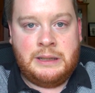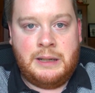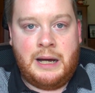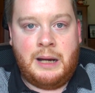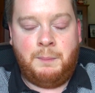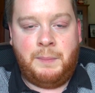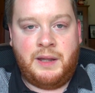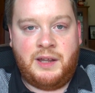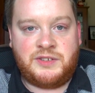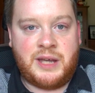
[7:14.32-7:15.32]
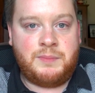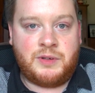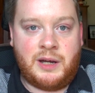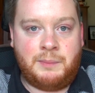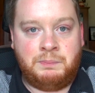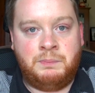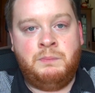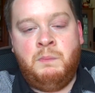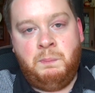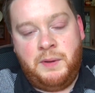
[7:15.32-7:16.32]
But at the same time,
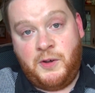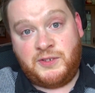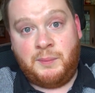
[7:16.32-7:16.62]
because